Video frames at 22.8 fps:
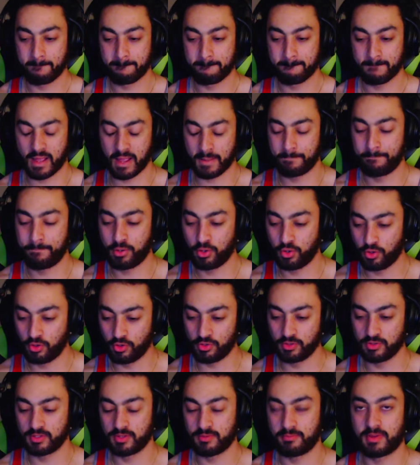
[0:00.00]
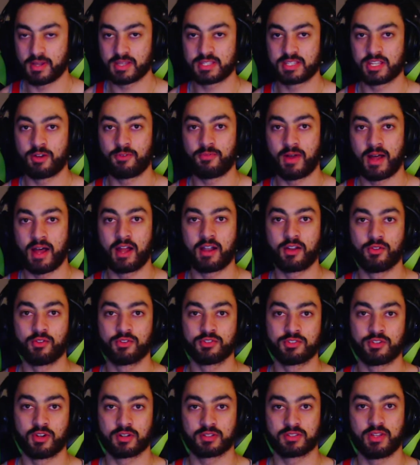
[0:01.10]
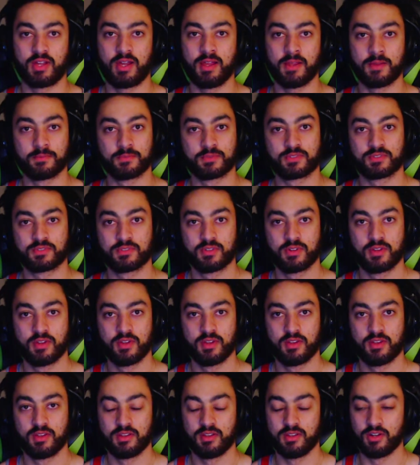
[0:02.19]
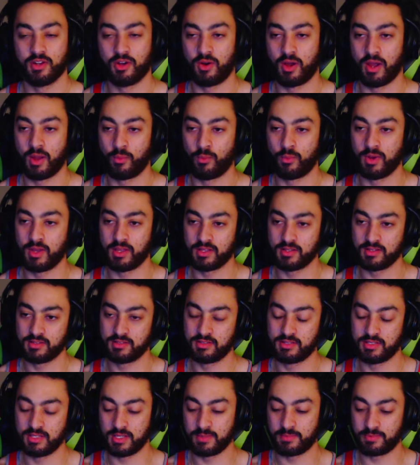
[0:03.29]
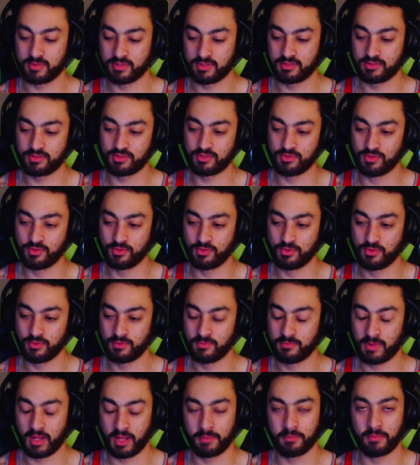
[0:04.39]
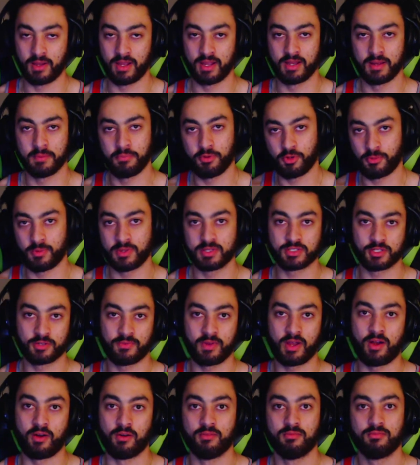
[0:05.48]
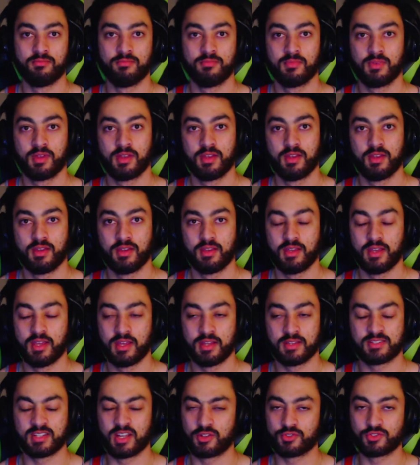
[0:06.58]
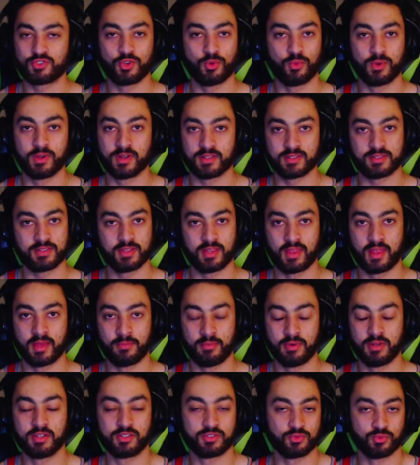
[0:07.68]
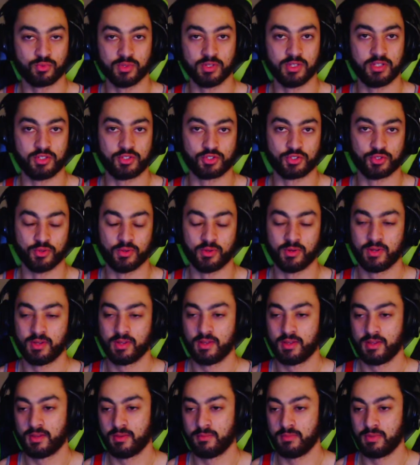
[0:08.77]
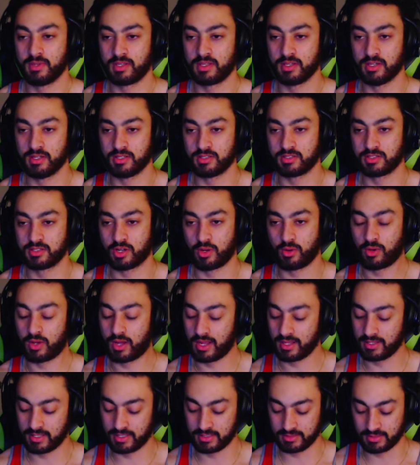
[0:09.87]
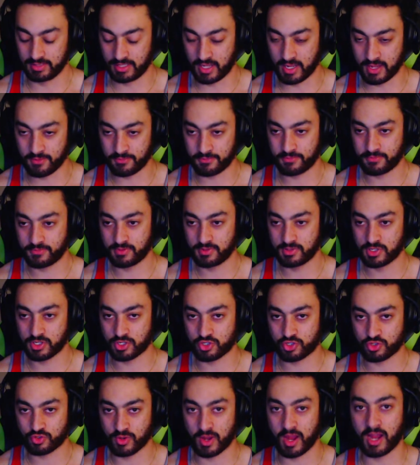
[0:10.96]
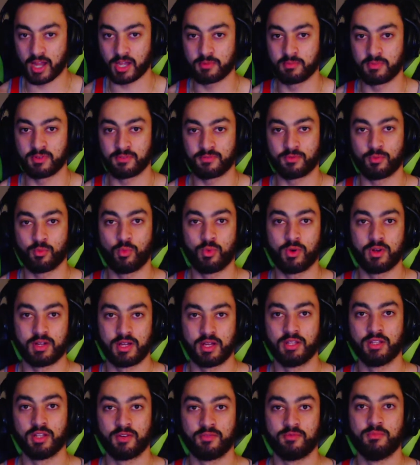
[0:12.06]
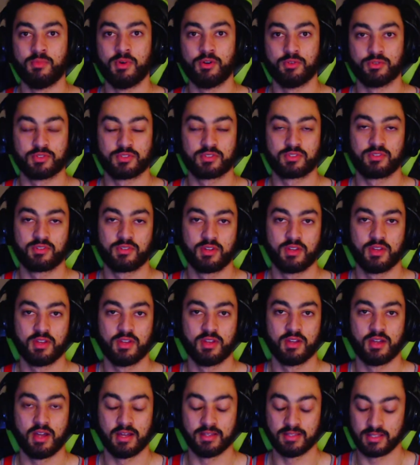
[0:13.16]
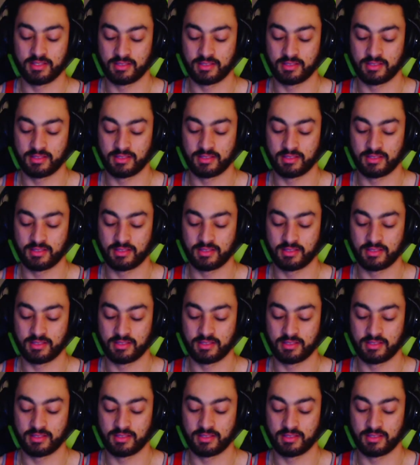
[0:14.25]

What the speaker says: I pulled myself out of those dark times. I went deep into my mind and pulled myself out. And it sounds so weird to say that, but it's really true. because, you know, I let life distract me from what I loved most. I let